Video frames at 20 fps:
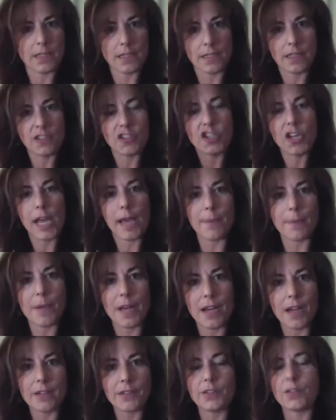to the chat
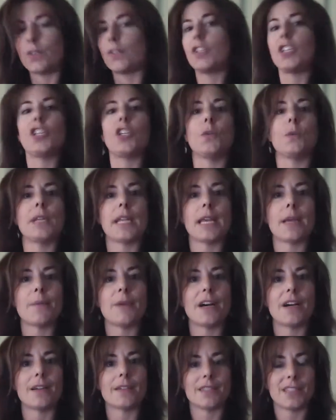box or the Q&A
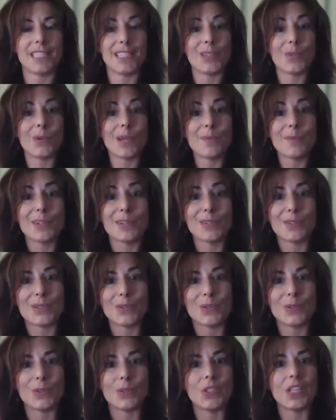box in the webinar
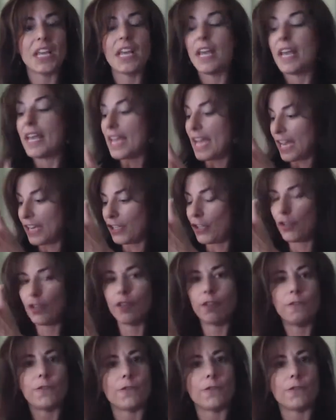tool, and you can